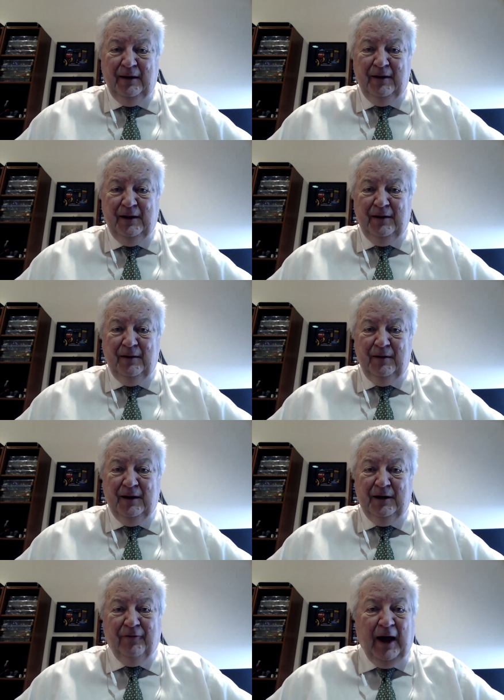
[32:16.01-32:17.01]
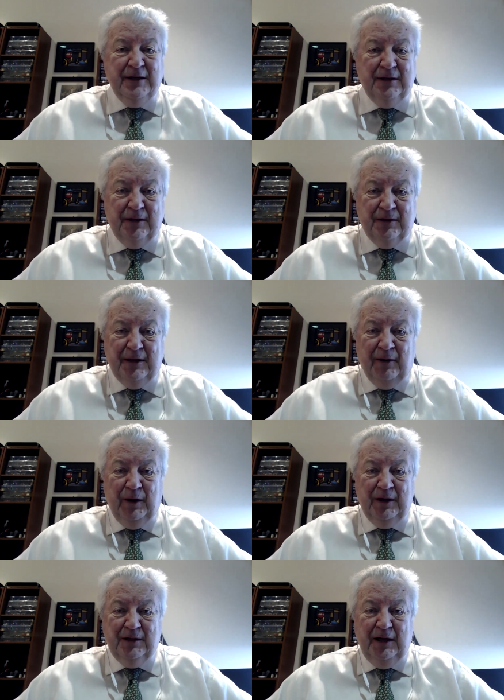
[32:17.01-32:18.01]
The devices that
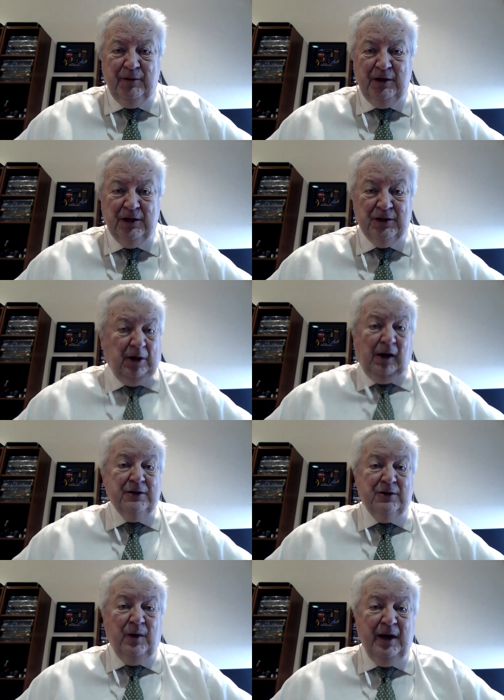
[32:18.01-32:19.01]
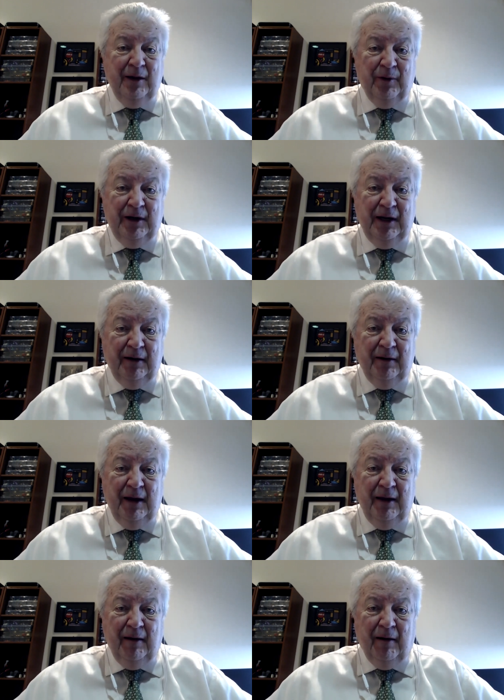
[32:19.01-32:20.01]
we seem to just toss away when they
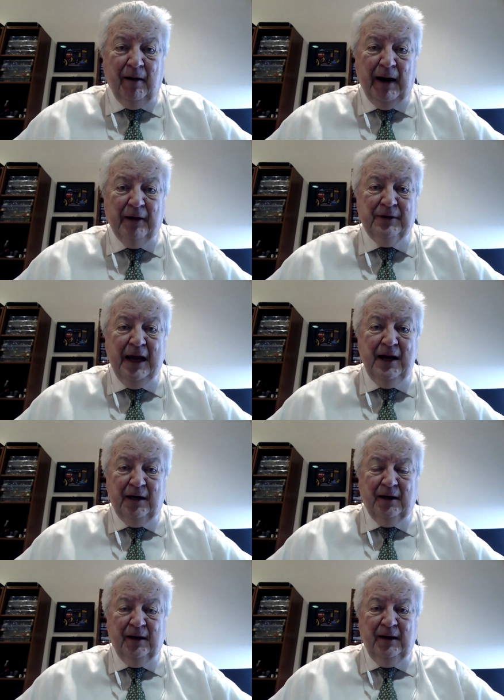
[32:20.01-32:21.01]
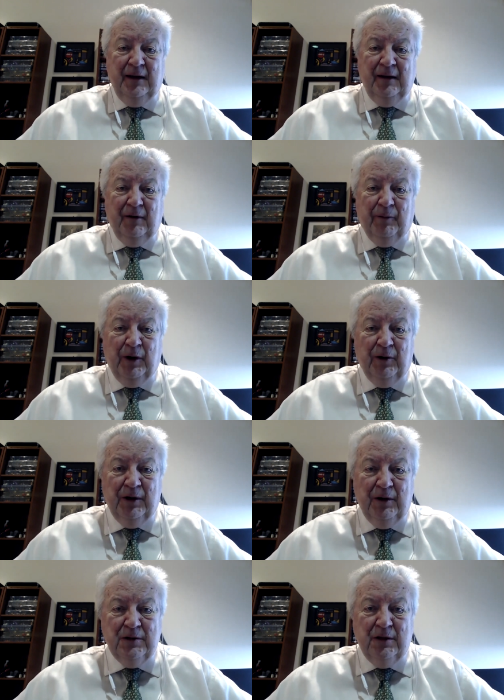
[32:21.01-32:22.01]
are outdated and we don't
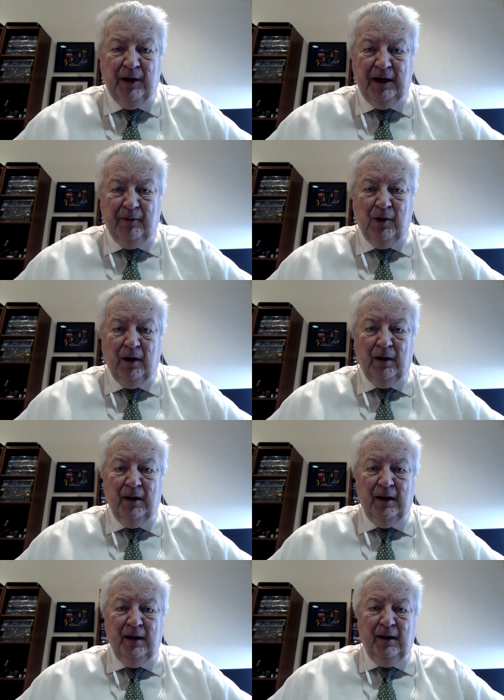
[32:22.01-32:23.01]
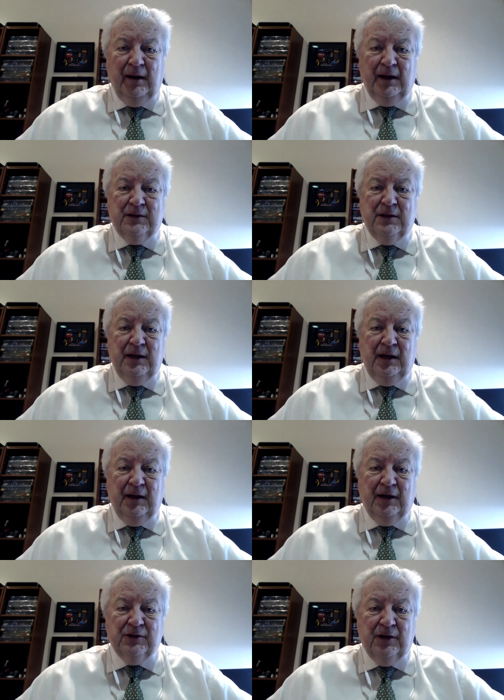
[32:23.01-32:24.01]
use them anymore. It's the
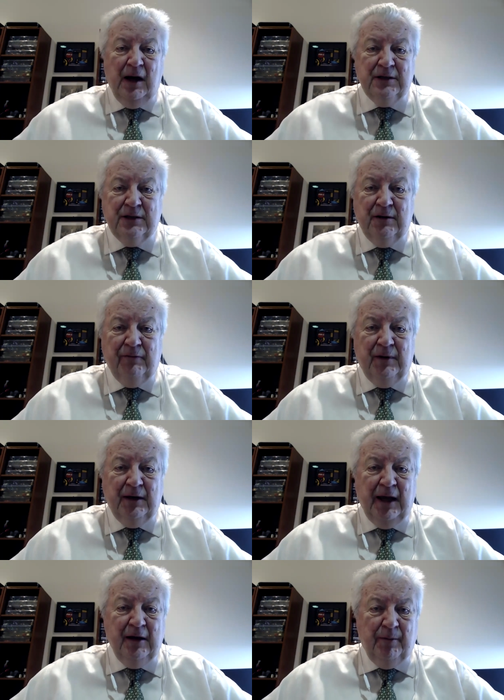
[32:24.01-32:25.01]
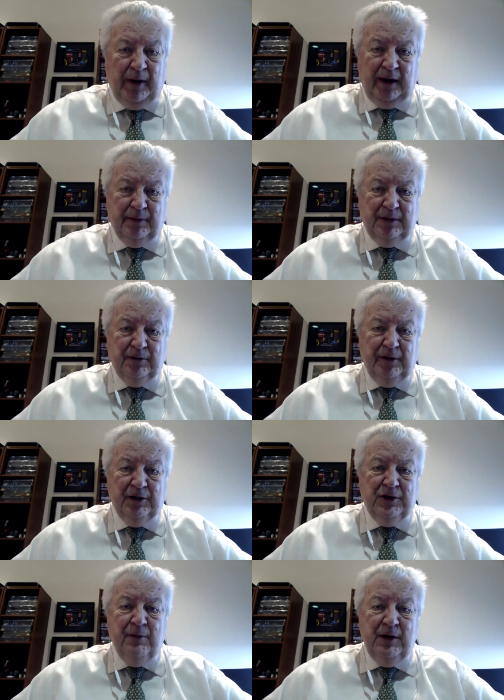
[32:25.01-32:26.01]
exhaust of the tailpipes or the
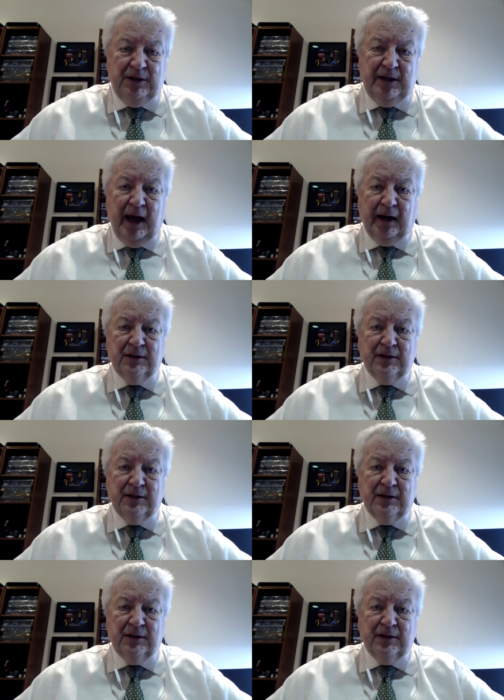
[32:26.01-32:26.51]
chimney stacks.